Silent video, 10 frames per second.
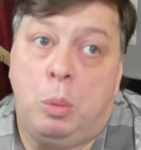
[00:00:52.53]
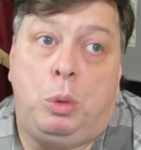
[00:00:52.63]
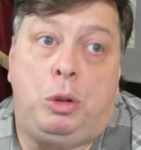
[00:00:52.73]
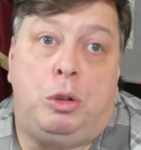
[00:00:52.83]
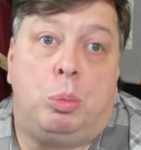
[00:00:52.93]

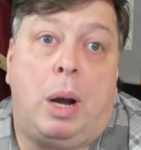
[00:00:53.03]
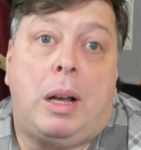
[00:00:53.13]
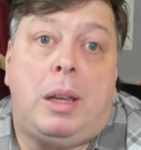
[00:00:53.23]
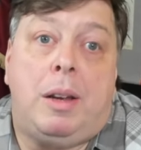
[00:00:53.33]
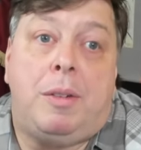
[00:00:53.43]
will
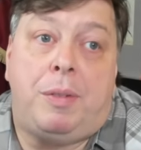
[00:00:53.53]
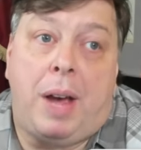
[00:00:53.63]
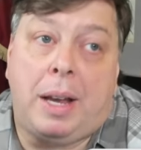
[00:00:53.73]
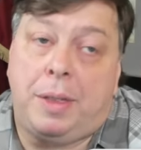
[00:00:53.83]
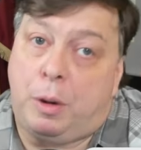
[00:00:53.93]
directly
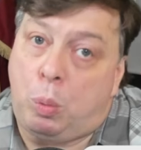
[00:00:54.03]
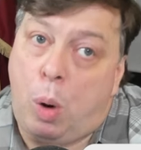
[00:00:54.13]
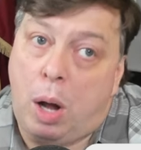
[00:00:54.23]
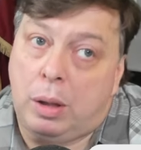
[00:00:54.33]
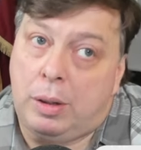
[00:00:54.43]
affect the
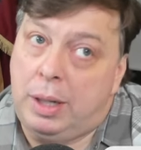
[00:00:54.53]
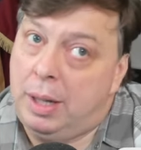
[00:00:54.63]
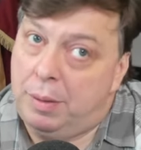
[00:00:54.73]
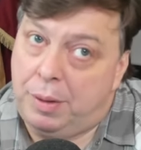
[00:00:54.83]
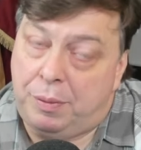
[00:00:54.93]

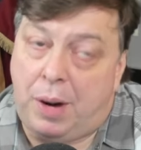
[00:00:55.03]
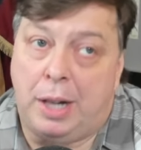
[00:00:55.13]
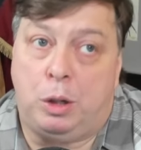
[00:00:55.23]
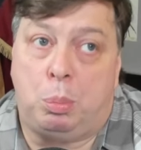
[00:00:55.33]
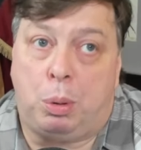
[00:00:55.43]
quality of the
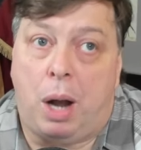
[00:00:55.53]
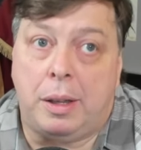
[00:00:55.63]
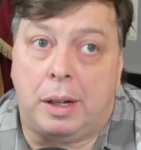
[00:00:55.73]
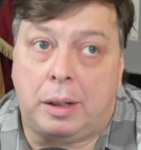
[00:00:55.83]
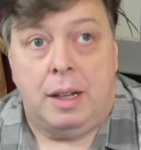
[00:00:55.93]
final
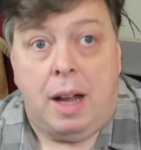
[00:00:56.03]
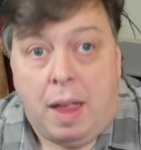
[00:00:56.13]
product.